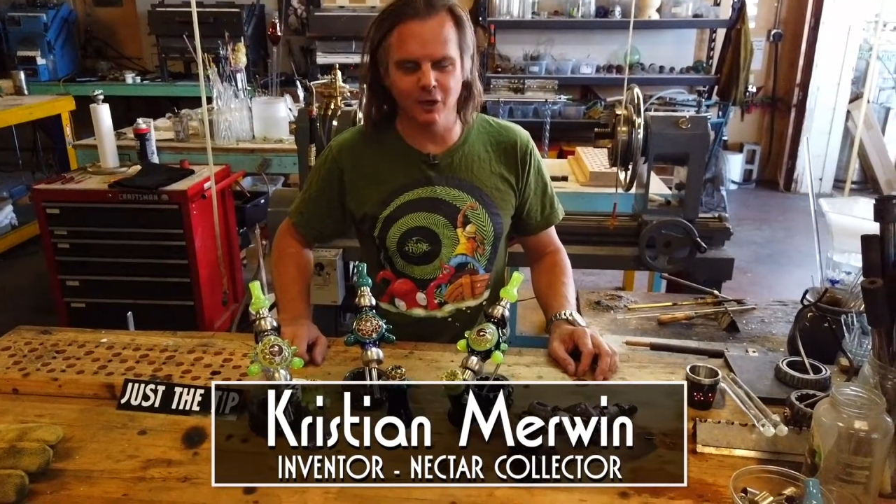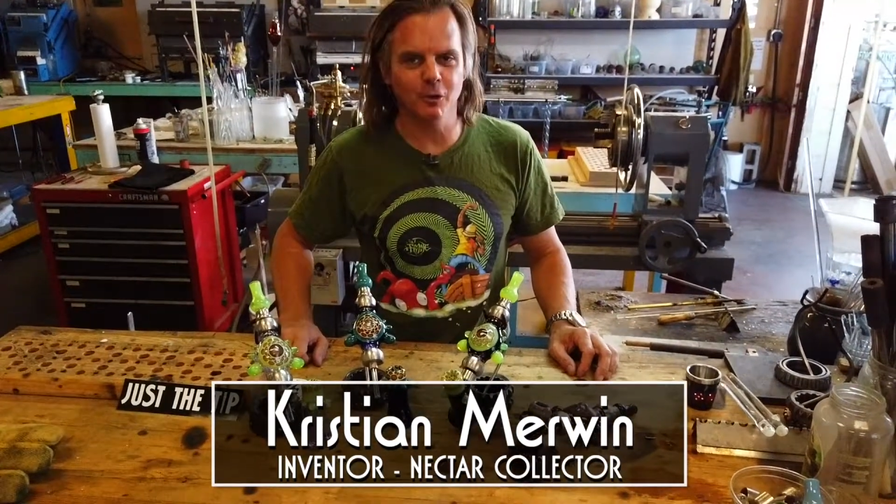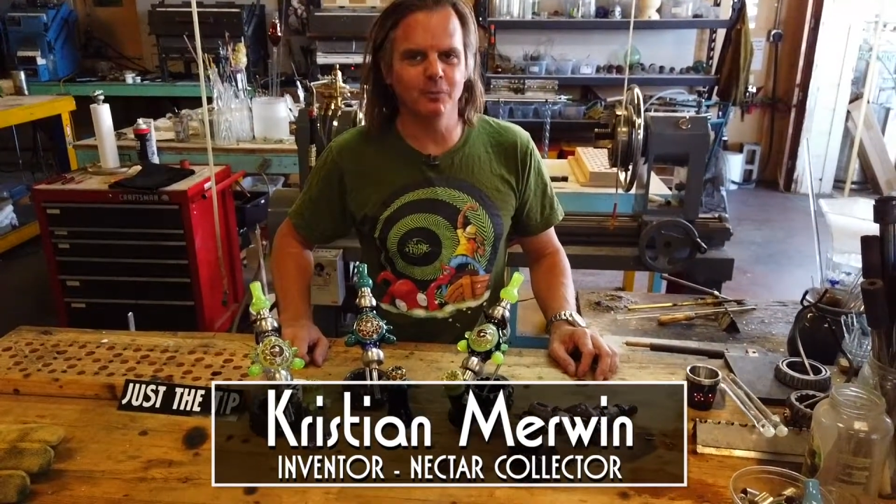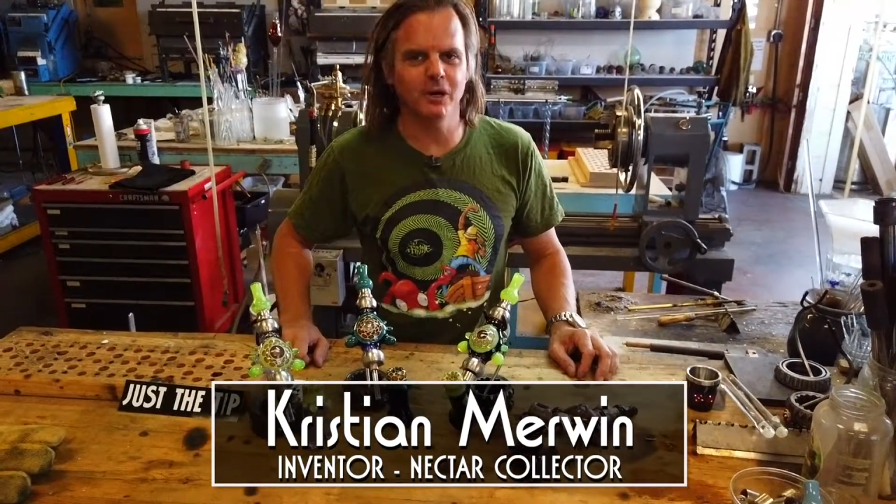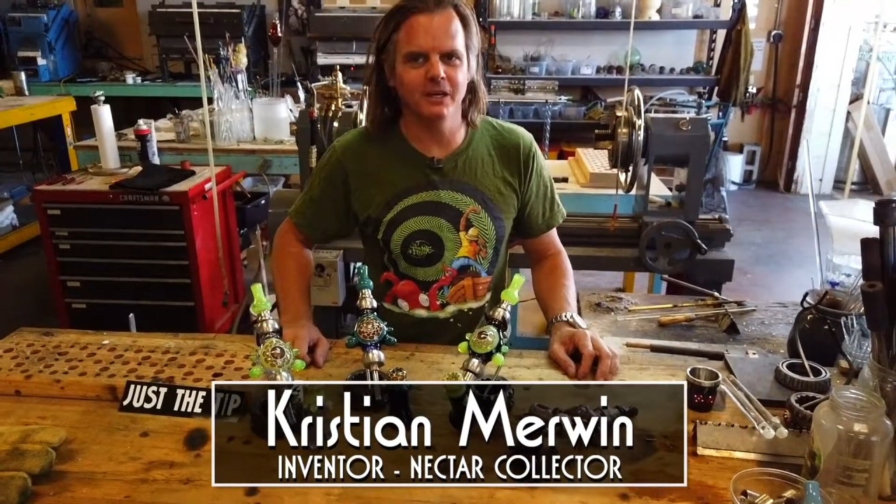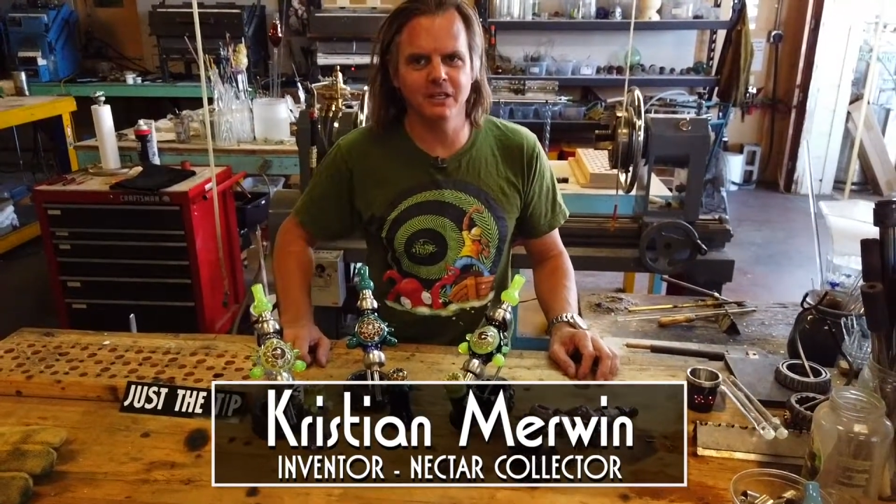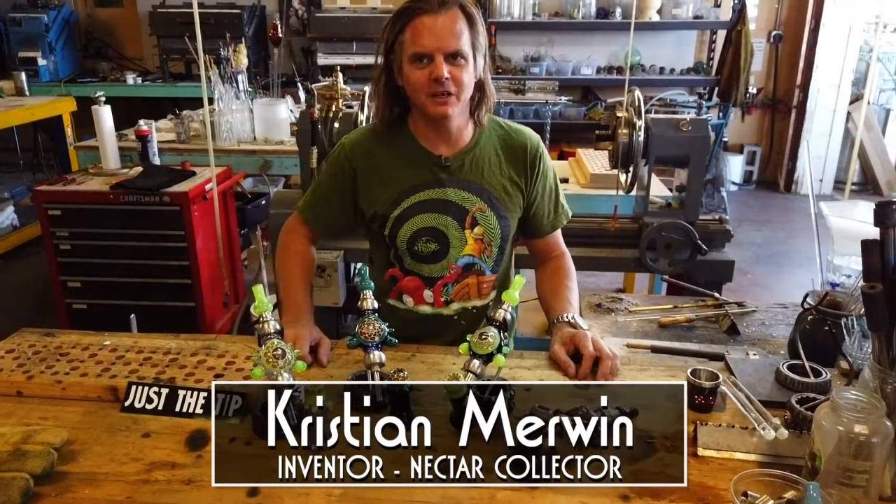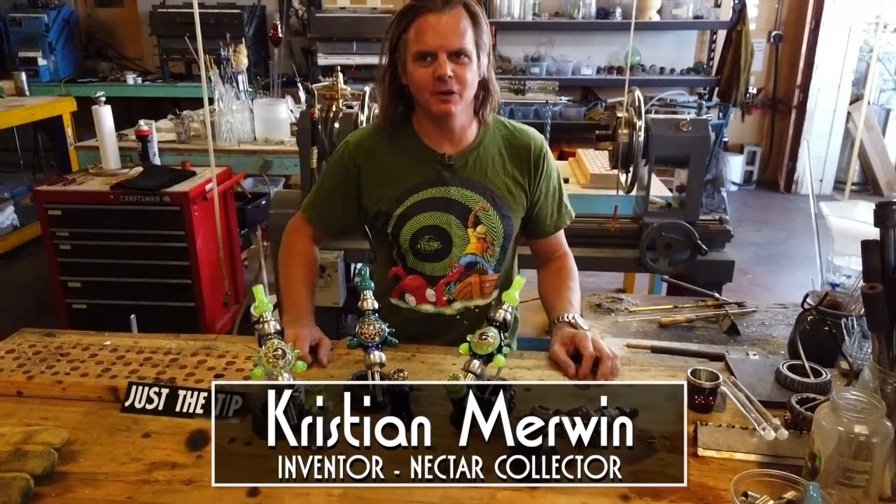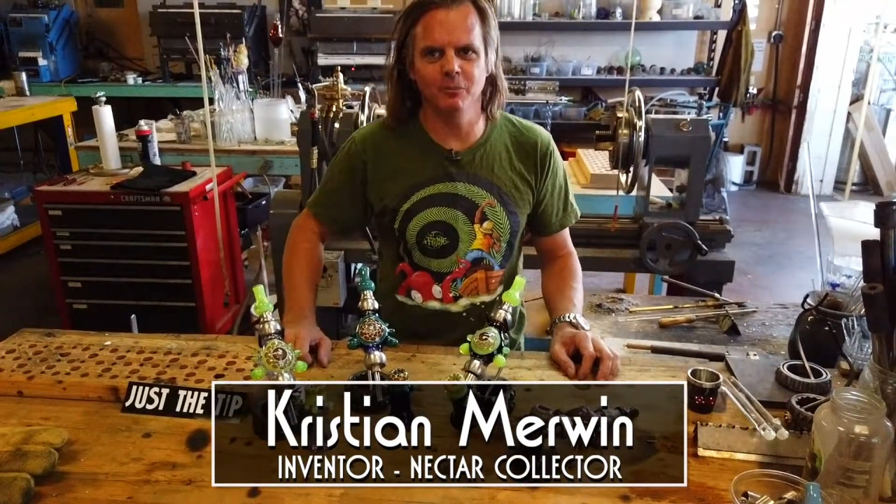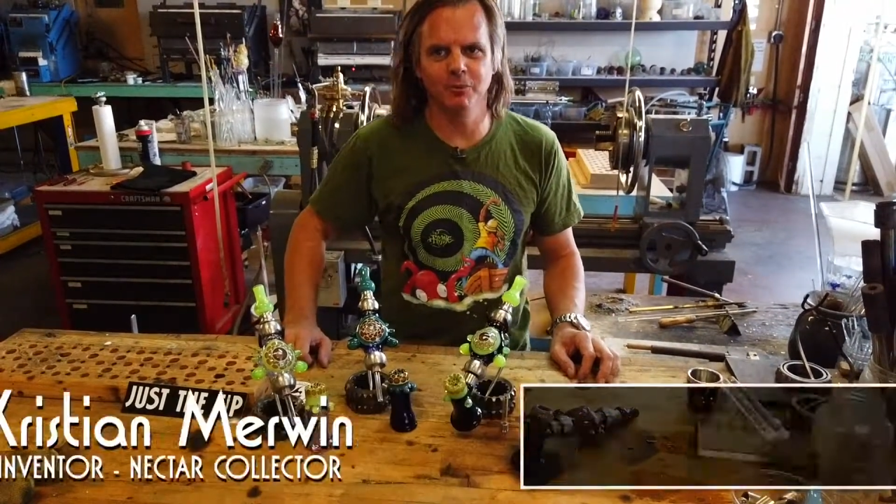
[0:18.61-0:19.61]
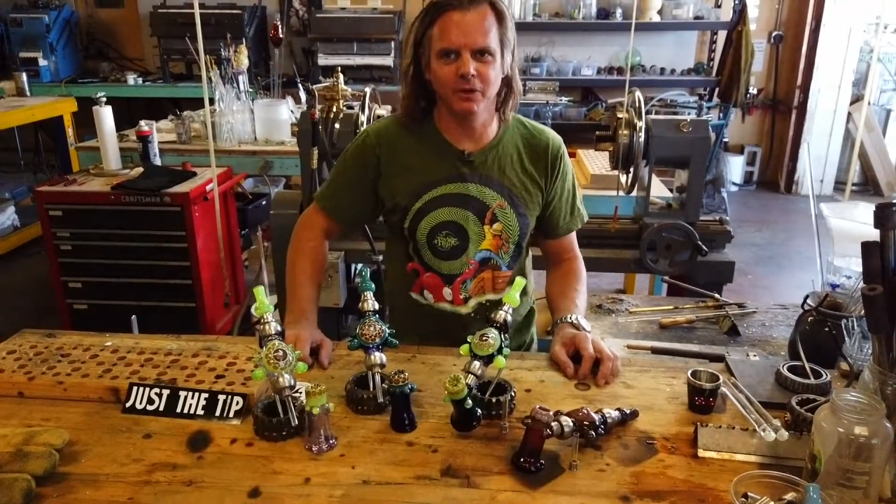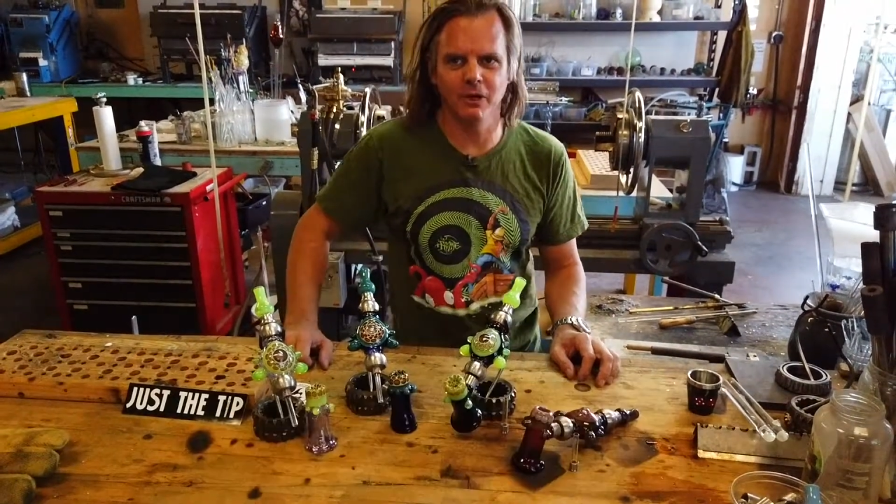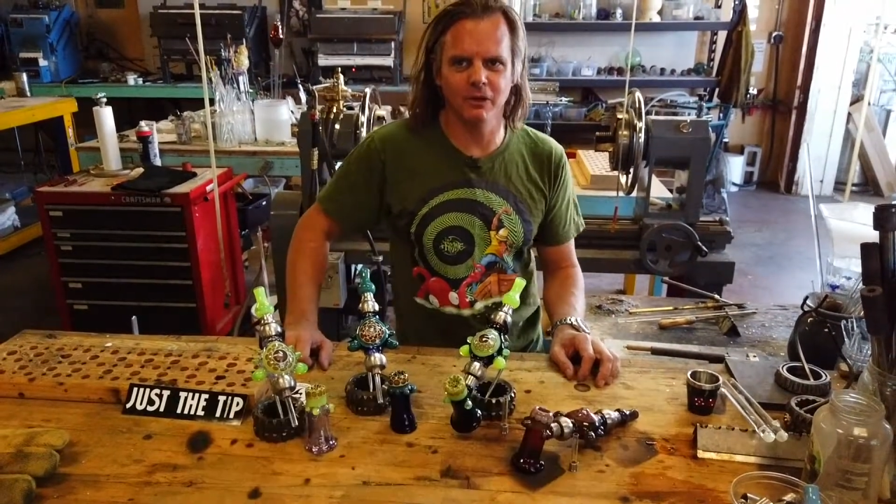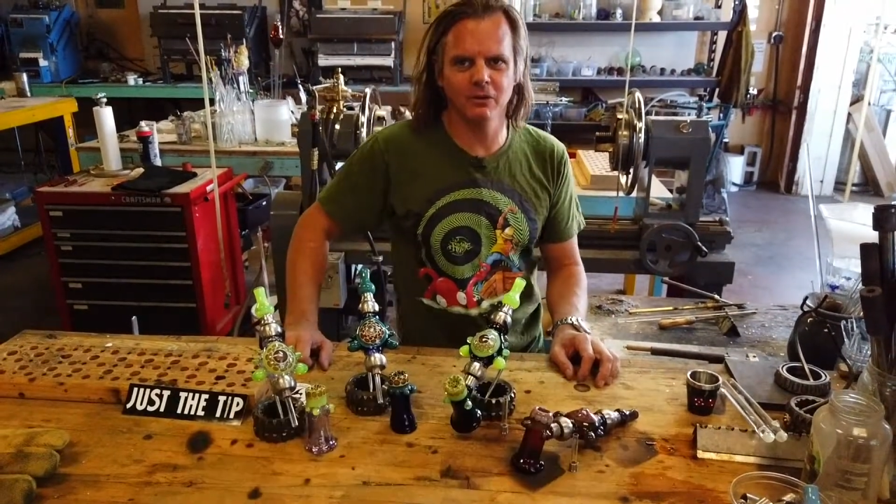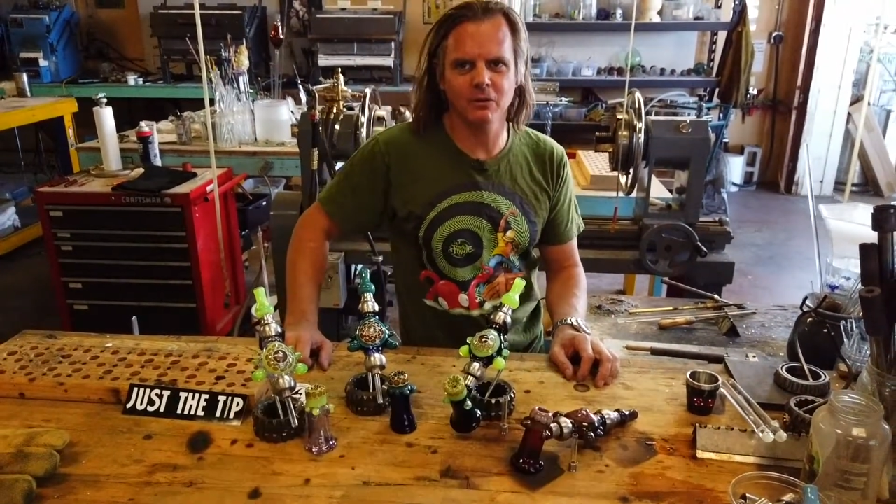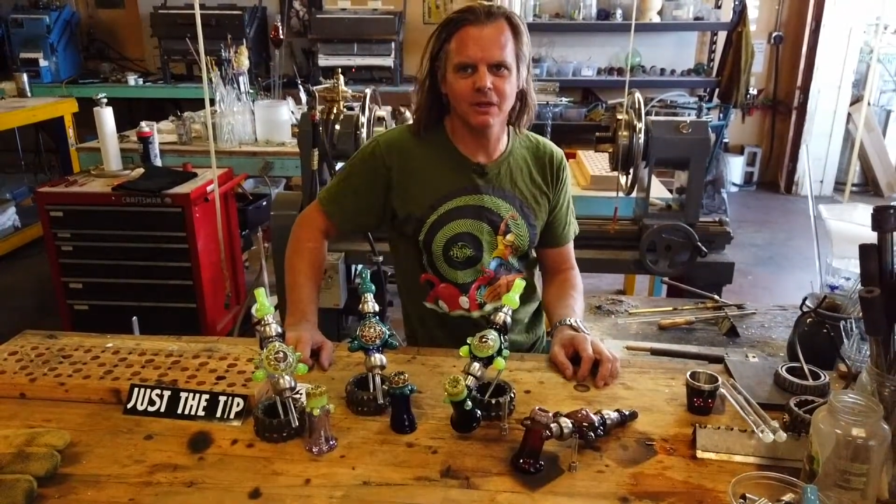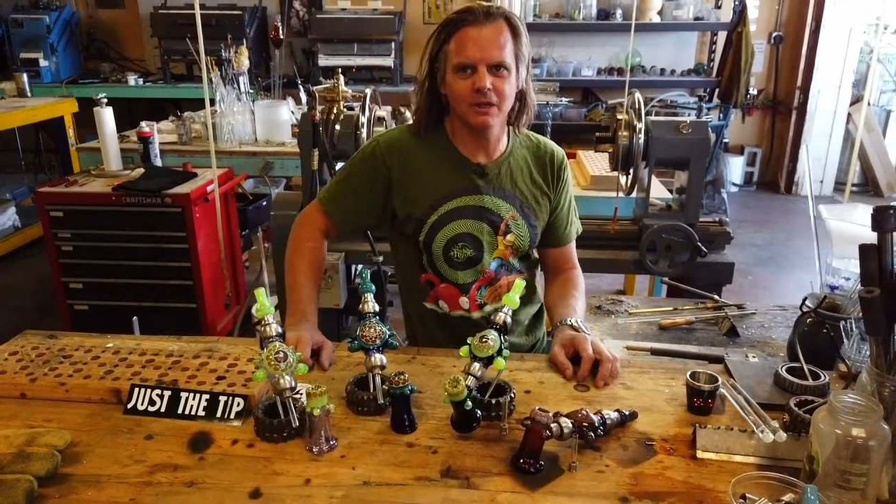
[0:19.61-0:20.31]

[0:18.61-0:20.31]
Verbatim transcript: Opal Honeycomb Pro